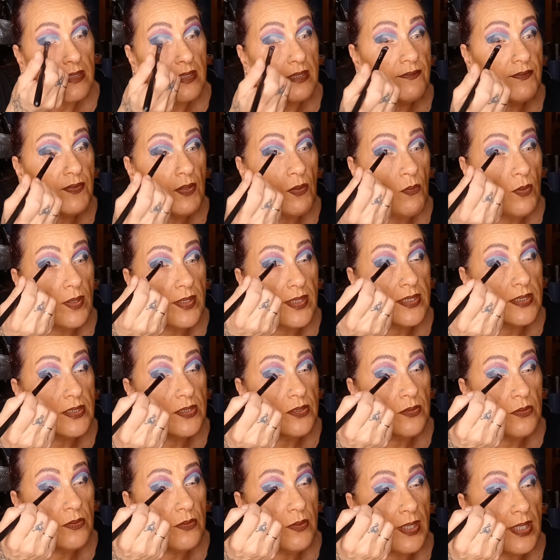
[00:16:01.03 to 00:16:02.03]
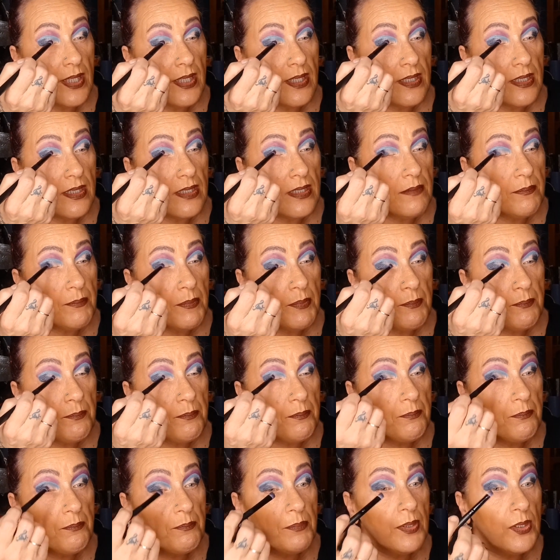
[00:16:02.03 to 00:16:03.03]
if I want to do a
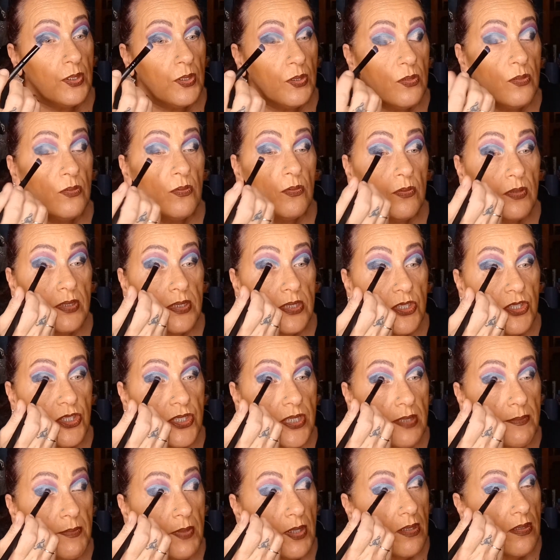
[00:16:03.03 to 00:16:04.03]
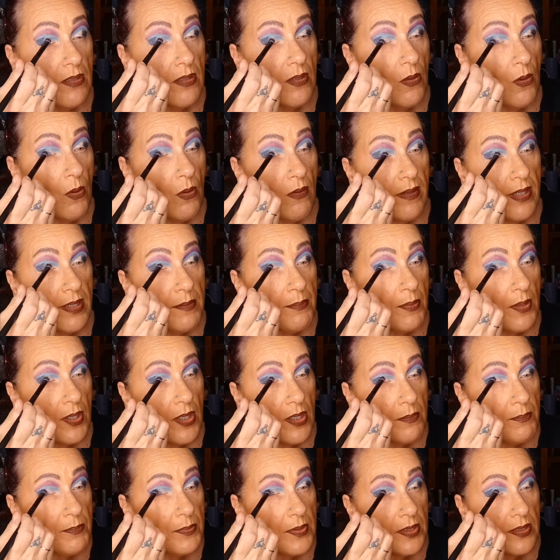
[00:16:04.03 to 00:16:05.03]
blue shimmer or a
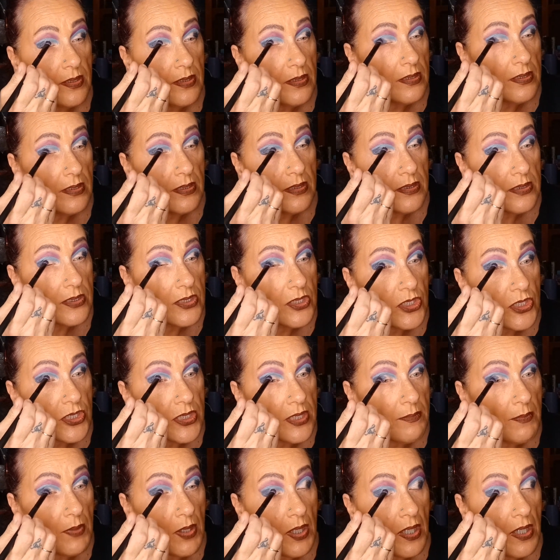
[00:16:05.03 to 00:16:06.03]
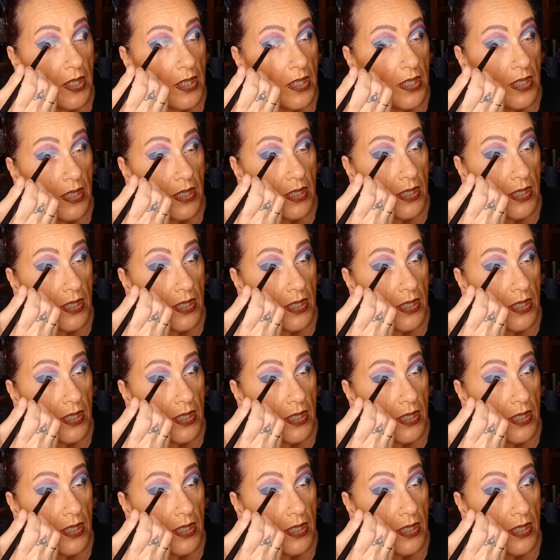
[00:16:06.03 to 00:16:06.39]
purple shimmer.